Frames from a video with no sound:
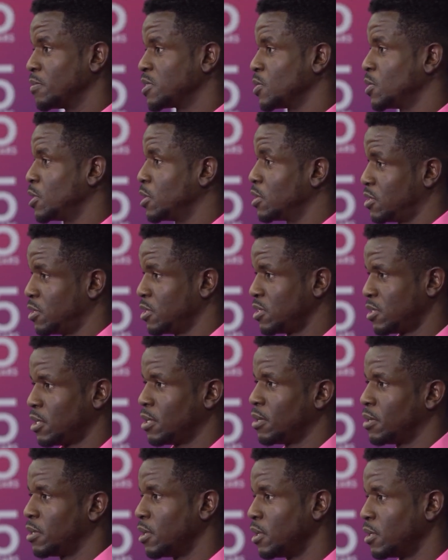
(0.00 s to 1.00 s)
So there
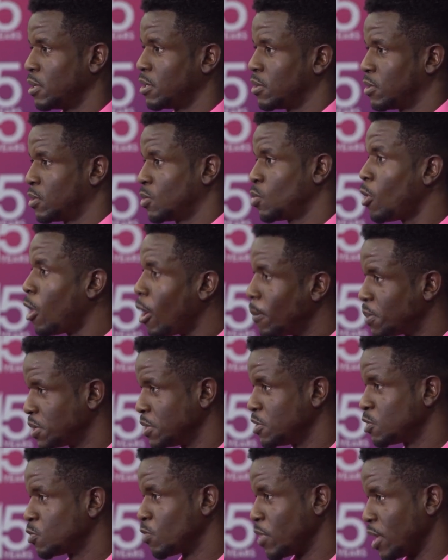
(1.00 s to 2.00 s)
are two
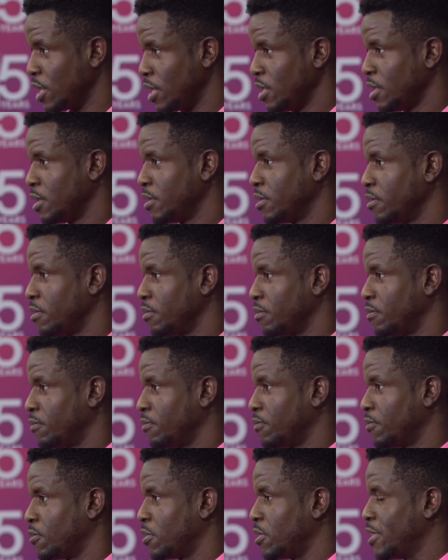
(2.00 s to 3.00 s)
options really
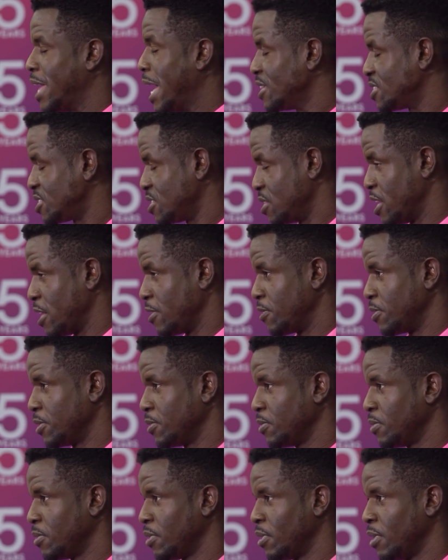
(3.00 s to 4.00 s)
for that
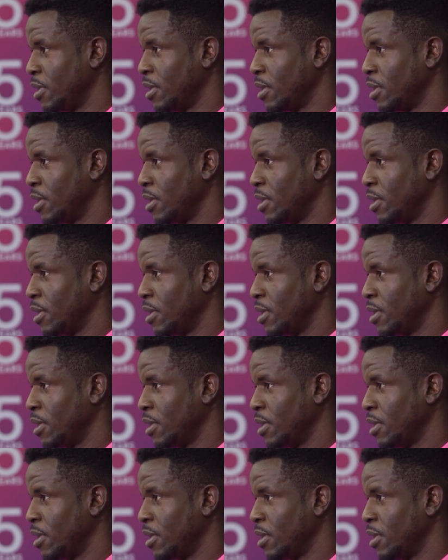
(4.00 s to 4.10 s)
scenario,